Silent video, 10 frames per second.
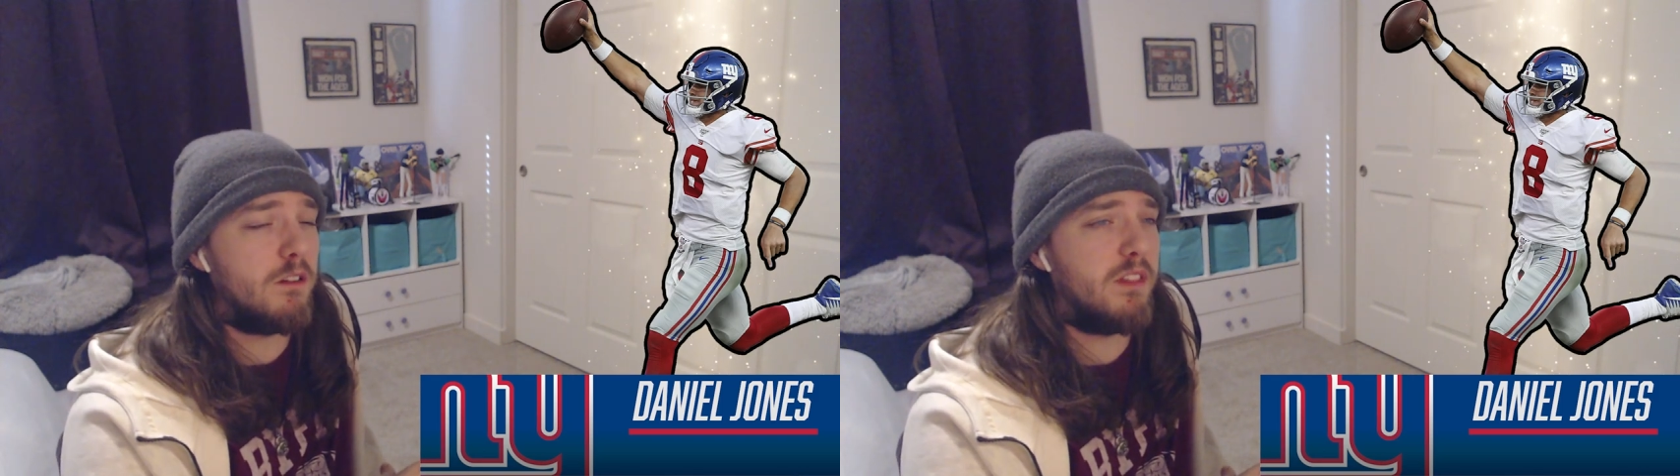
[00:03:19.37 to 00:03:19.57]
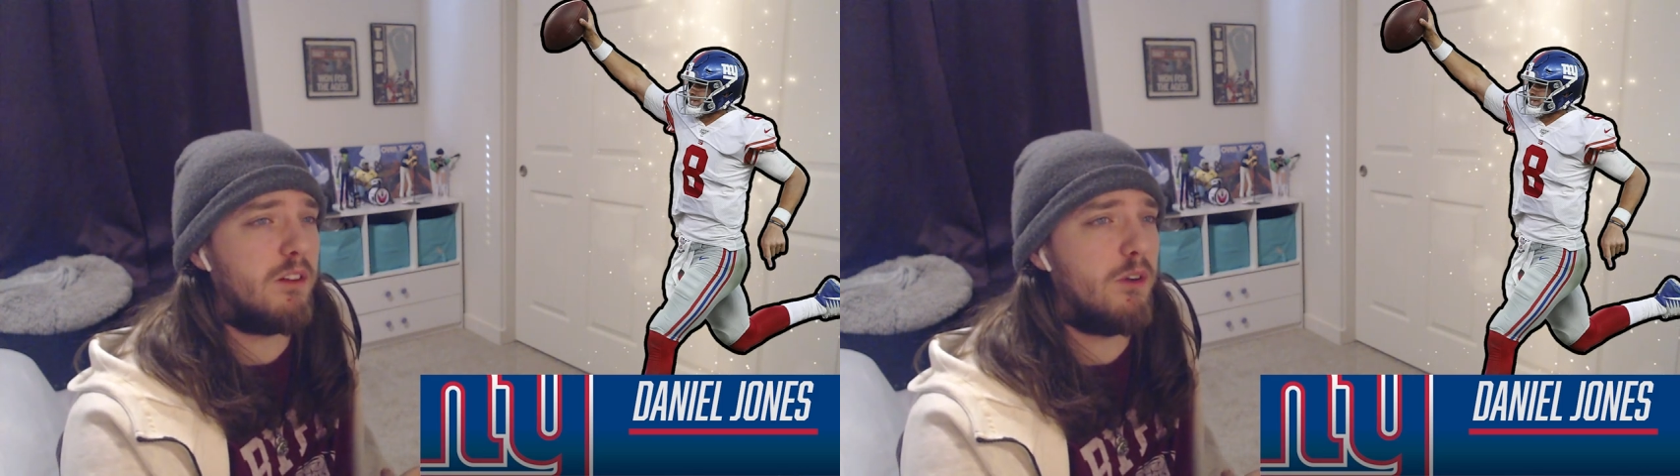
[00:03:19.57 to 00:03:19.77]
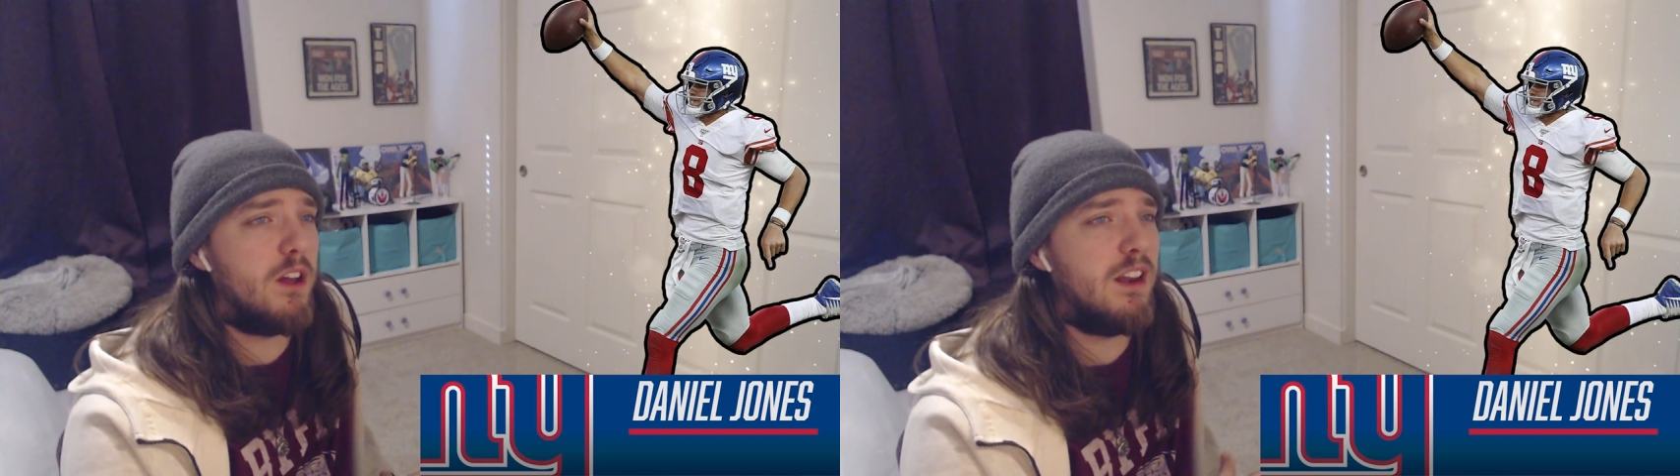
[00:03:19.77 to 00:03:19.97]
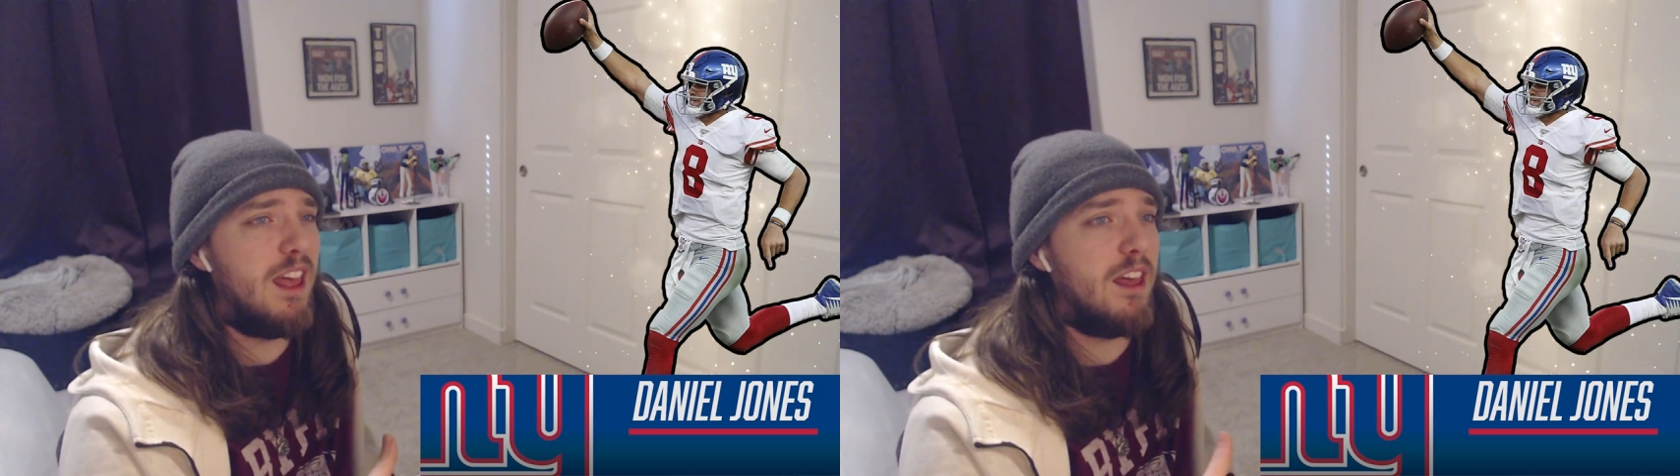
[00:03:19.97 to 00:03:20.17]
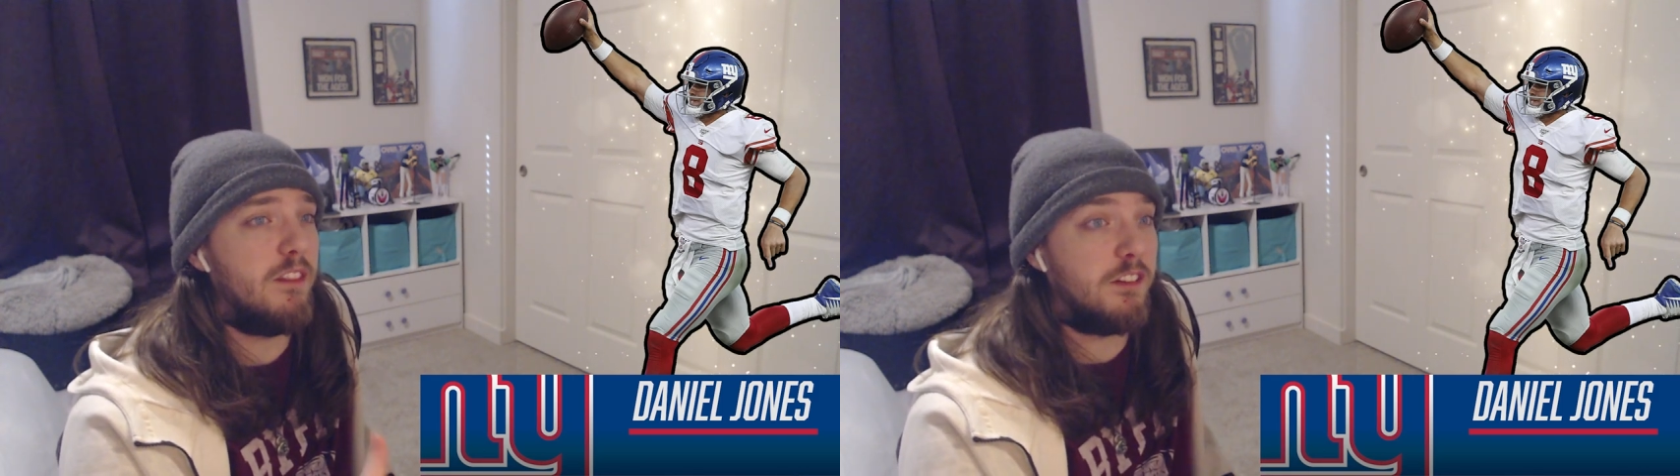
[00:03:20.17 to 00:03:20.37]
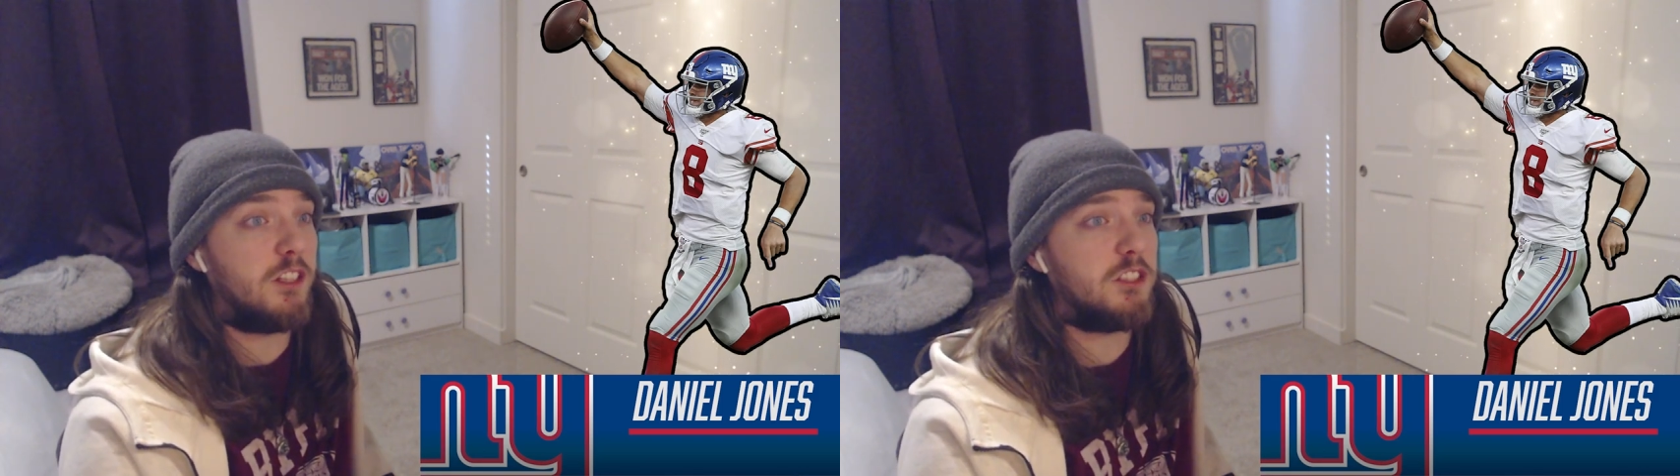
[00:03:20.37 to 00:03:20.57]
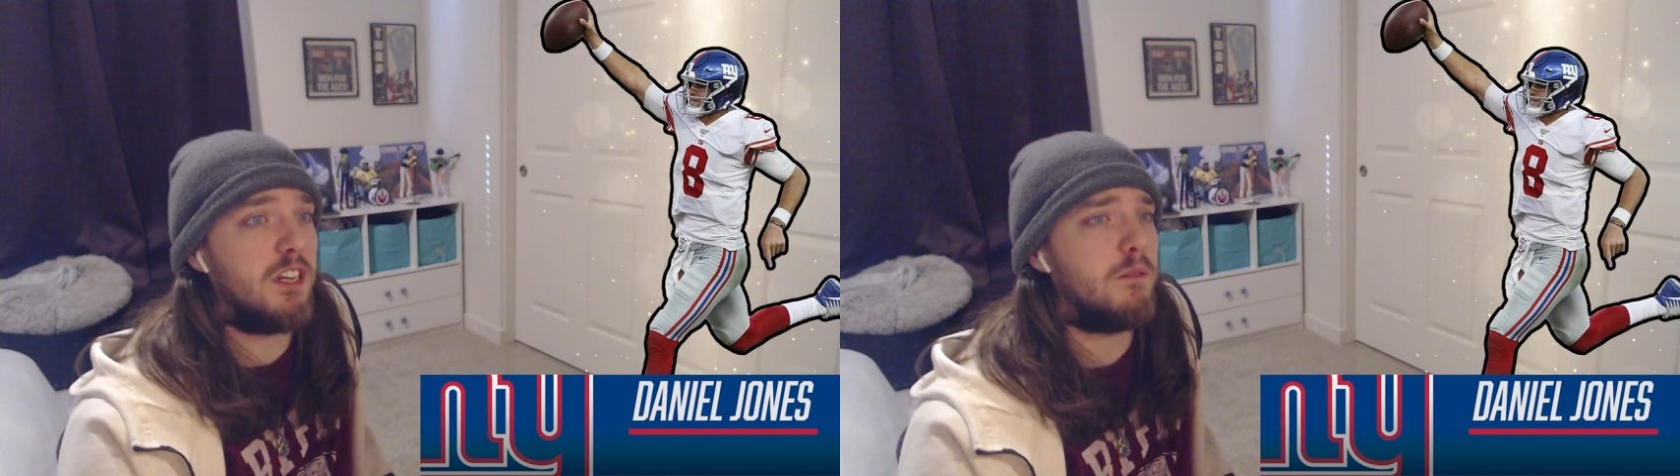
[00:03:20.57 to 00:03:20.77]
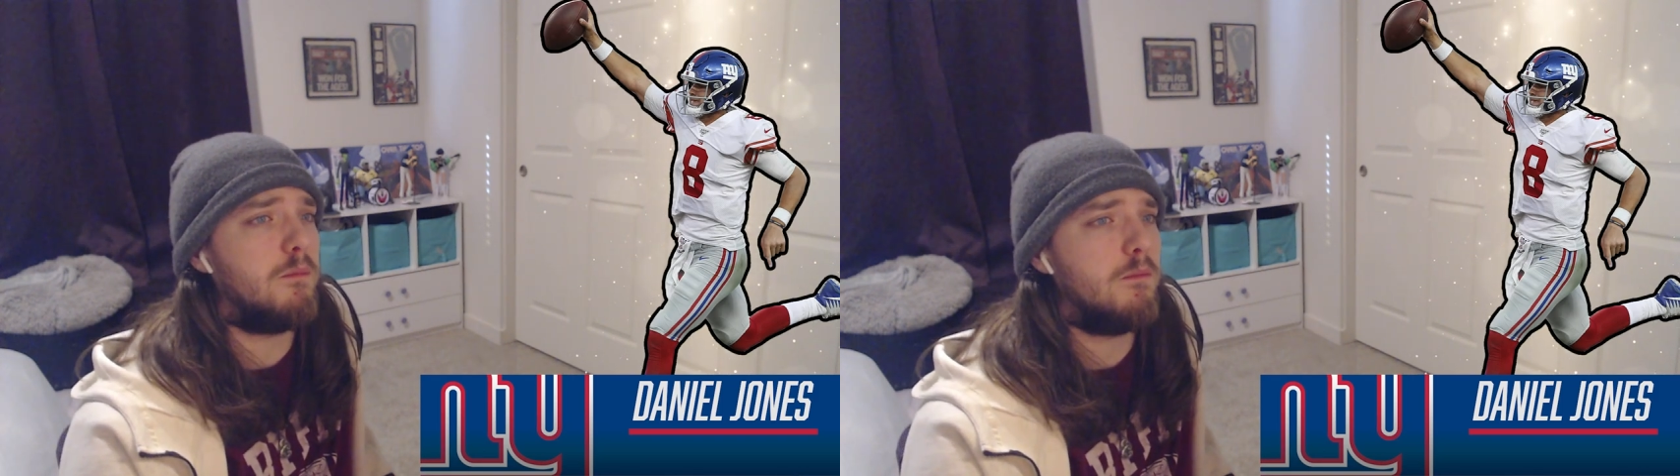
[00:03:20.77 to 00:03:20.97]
off that run and the touchdown.